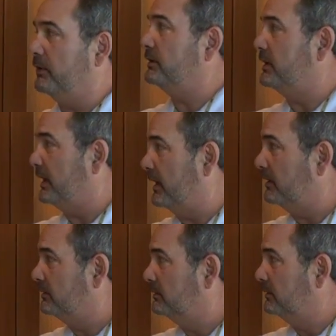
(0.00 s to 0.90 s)
here to there
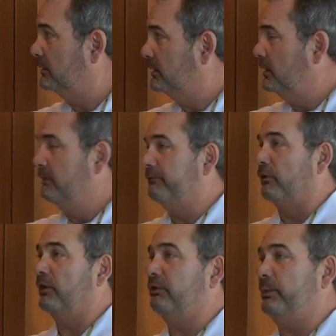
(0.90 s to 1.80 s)

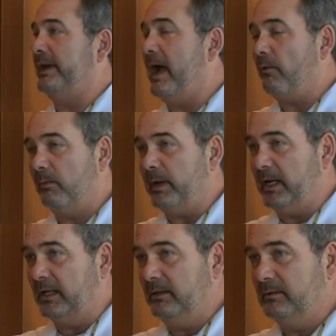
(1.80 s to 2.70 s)
for a 3-hour meeting.